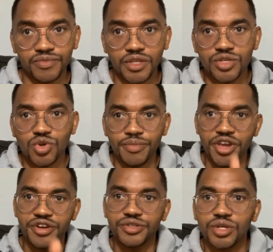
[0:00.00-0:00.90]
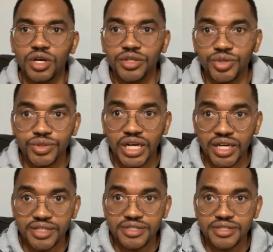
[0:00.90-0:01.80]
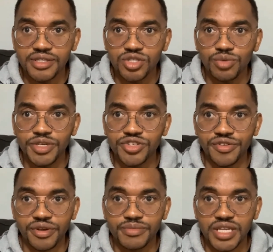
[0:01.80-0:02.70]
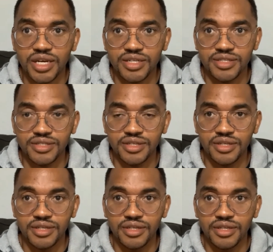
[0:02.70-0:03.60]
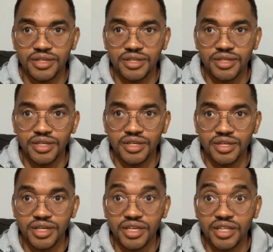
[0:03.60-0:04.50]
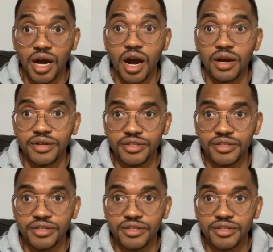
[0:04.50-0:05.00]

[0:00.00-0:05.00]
So I'm here to call you guys to be circumcised in the heart.